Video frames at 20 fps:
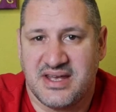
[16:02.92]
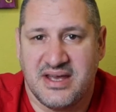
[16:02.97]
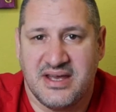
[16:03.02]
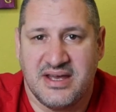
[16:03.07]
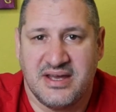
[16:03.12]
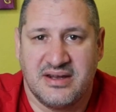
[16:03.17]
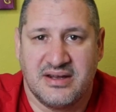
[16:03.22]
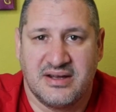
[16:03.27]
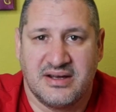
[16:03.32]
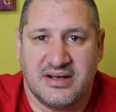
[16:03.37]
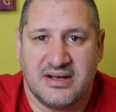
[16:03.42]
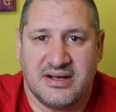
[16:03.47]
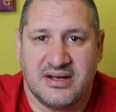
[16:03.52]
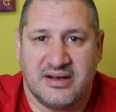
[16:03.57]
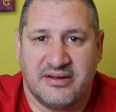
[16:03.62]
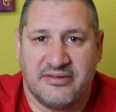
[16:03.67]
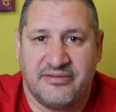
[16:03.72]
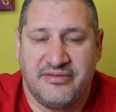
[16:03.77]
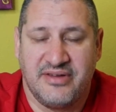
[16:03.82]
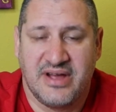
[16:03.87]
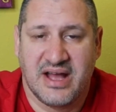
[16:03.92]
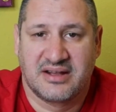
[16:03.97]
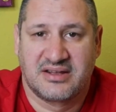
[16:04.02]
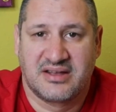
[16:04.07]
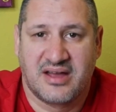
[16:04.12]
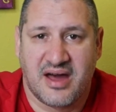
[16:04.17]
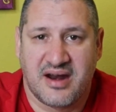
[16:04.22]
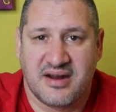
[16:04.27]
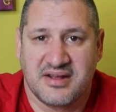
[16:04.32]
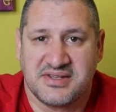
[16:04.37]
in a fiat
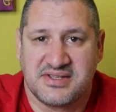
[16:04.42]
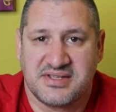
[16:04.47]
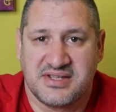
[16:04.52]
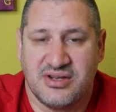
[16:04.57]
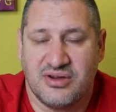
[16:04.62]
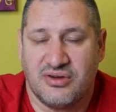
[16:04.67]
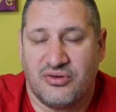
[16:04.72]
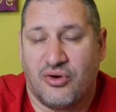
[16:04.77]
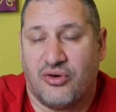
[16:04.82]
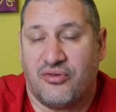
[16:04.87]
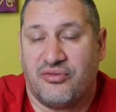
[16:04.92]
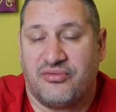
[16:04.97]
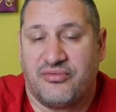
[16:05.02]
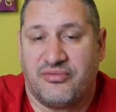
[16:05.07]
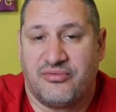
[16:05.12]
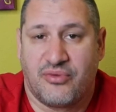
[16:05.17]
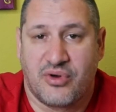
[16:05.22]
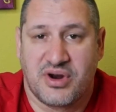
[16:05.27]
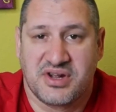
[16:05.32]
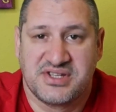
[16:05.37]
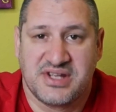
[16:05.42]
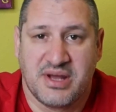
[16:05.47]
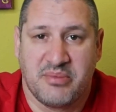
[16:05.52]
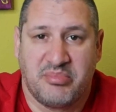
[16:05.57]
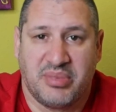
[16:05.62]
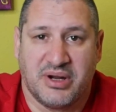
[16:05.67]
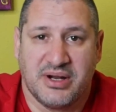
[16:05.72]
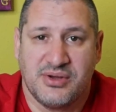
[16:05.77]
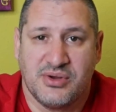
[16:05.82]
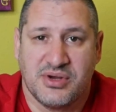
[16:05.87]
currency of, for
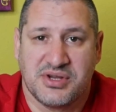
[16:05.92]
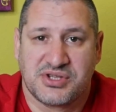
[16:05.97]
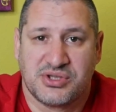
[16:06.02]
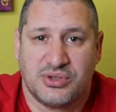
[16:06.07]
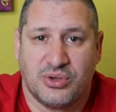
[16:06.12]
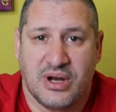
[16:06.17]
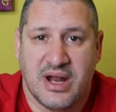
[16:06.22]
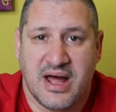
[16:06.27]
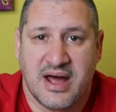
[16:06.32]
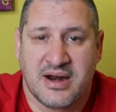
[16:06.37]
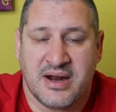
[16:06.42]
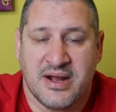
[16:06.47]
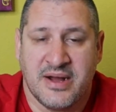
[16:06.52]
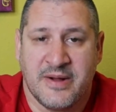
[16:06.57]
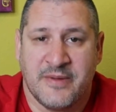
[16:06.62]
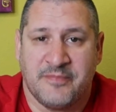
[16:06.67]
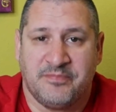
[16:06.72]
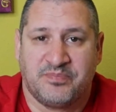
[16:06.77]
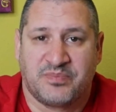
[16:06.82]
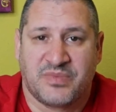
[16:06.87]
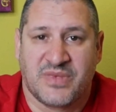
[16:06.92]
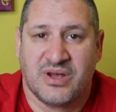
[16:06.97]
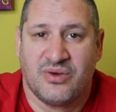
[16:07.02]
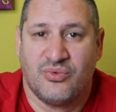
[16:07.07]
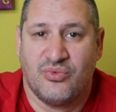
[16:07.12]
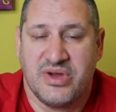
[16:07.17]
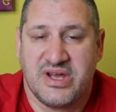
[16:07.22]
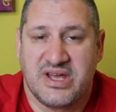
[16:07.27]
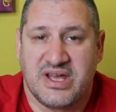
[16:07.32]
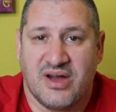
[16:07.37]
example, US dollar,
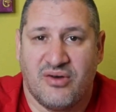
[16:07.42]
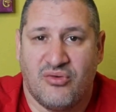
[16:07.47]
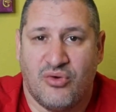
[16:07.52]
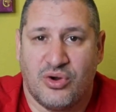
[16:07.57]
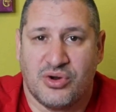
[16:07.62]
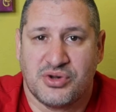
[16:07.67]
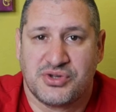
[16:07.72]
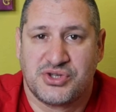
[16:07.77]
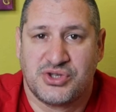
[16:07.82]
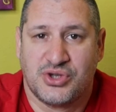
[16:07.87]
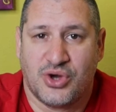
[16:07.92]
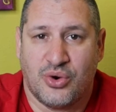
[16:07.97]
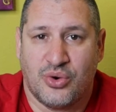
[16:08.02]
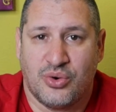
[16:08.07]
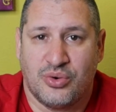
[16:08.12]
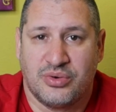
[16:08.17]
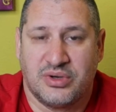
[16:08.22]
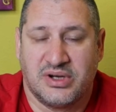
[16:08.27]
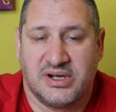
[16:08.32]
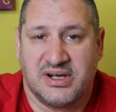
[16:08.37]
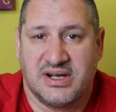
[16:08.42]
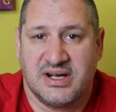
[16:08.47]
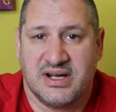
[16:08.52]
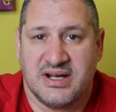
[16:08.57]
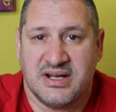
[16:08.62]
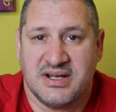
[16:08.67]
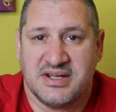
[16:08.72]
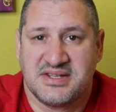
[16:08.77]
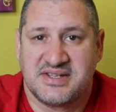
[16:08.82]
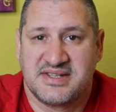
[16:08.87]
we have also
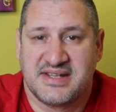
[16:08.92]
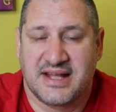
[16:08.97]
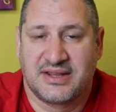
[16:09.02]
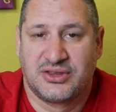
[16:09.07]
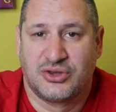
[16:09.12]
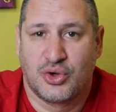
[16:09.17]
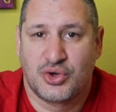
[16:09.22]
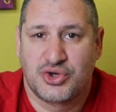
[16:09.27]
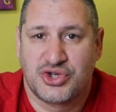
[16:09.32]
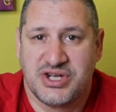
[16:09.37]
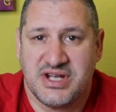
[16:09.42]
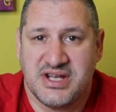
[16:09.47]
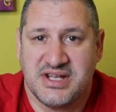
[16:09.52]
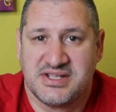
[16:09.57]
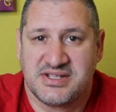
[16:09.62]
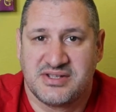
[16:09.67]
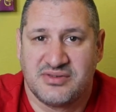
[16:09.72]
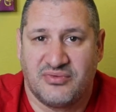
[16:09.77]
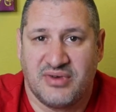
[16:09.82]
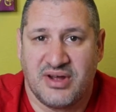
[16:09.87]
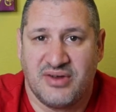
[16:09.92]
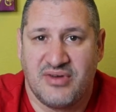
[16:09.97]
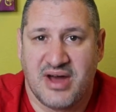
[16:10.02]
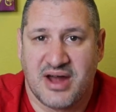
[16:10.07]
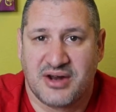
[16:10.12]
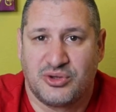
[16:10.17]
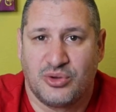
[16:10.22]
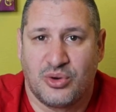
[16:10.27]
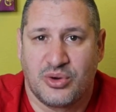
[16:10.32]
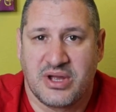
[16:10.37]
Satoshis when we
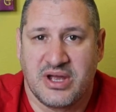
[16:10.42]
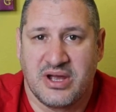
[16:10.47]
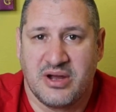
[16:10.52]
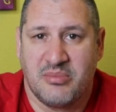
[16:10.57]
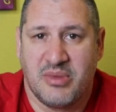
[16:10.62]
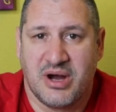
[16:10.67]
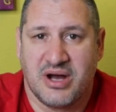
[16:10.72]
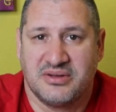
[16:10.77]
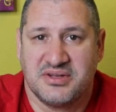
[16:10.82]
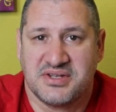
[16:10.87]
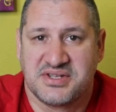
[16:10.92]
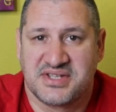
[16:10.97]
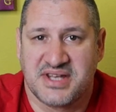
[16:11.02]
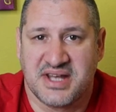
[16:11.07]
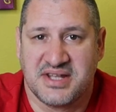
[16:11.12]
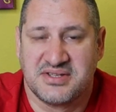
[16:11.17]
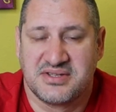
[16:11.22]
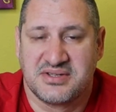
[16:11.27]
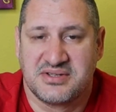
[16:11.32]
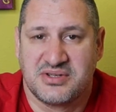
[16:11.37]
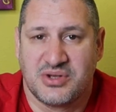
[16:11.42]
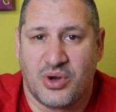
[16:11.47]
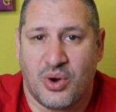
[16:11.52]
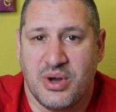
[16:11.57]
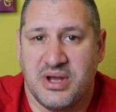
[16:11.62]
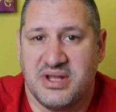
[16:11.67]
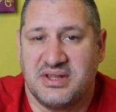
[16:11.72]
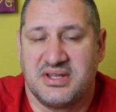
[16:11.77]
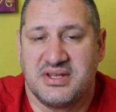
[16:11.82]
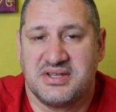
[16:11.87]
are talking about the cents. So
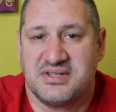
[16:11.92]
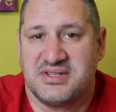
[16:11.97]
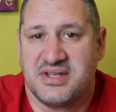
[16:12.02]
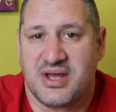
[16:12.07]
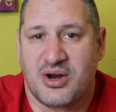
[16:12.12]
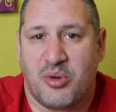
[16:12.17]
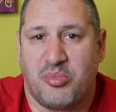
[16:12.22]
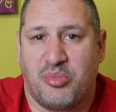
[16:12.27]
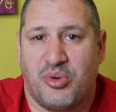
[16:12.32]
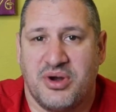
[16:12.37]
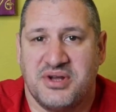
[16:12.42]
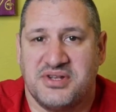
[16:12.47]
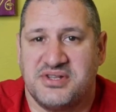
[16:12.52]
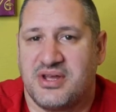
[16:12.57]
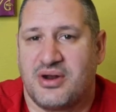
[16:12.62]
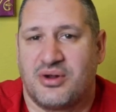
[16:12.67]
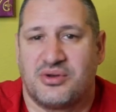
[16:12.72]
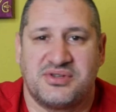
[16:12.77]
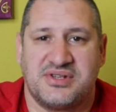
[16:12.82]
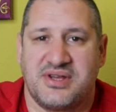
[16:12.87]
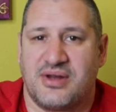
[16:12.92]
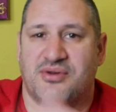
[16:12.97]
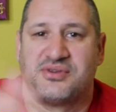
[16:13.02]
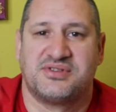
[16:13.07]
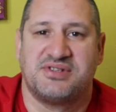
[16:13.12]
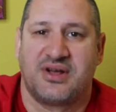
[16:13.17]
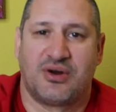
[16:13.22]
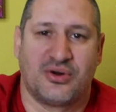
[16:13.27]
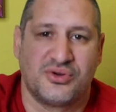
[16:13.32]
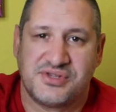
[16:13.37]
it is
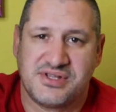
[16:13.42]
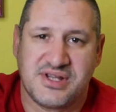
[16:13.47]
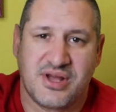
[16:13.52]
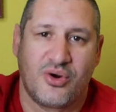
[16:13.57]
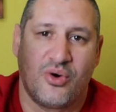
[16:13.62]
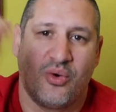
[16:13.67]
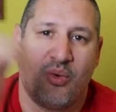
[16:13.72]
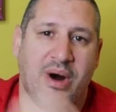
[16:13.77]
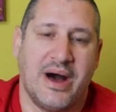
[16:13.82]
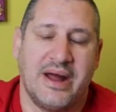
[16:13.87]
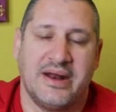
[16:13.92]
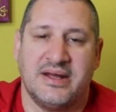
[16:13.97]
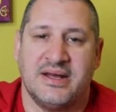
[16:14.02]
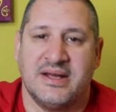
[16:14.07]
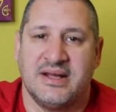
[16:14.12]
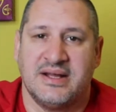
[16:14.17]
0.00001